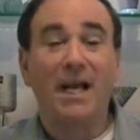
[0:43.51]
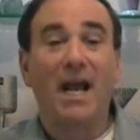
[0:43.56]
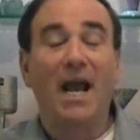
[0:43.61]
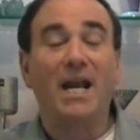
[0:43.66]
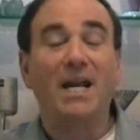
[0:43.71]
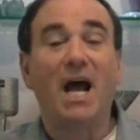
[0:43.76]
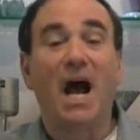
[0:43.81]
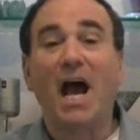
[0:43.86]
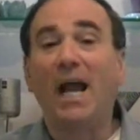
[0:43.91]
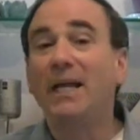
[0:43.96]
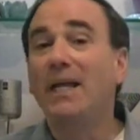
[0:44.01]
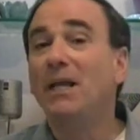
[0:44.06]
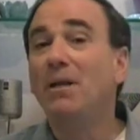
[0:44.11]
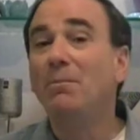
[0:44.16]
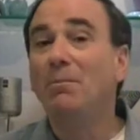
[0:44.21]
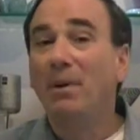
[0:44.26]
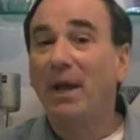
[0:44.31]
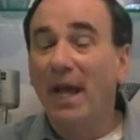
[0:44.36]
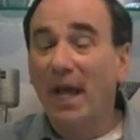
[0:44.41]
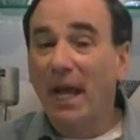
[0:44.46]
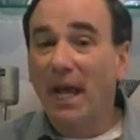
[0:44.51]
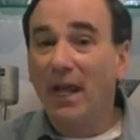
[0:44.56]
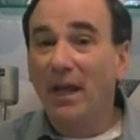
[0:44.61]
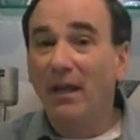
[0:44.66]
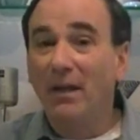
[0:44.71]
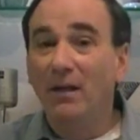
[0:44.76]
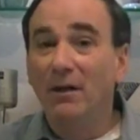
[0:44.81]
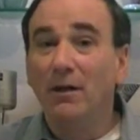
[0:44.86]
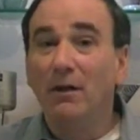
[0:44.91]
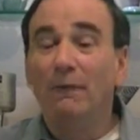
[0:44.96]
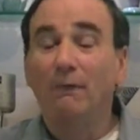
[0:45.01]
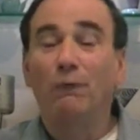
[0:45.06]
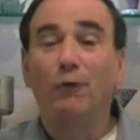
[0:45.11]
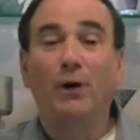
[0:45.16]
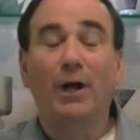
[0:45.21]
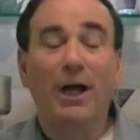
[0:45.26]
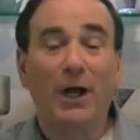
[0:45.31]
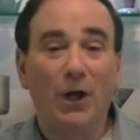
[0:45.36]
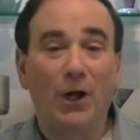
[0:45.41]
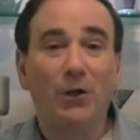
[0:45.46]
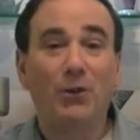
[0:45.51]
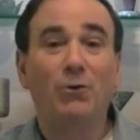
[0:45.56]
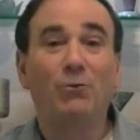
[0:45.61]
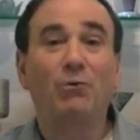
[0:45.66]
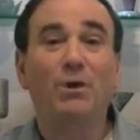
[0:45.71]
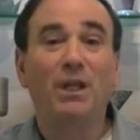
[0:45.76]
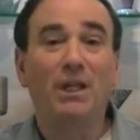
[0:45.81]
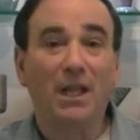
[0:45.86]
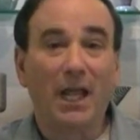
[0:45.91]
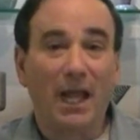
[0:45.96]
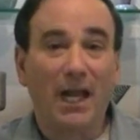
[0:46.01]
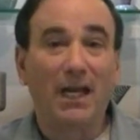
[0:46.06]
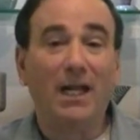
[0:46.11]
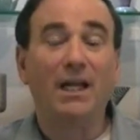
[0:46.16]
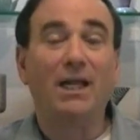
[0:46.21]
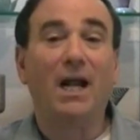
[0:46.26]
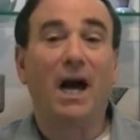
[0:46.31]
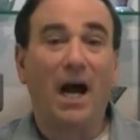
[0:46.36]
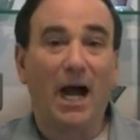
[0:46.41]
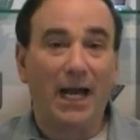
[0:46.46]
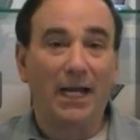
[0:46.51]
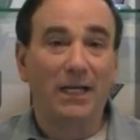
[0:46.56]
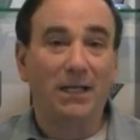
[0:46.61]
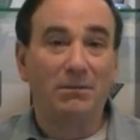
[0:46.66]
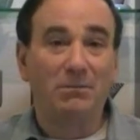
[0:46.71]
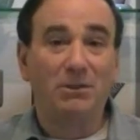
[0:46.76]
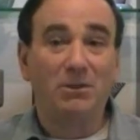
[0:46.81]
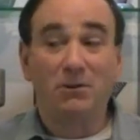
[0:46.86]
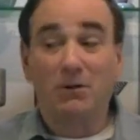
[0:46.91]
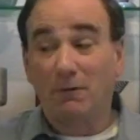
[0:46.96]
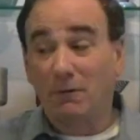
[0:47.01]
and I can pay for health-related items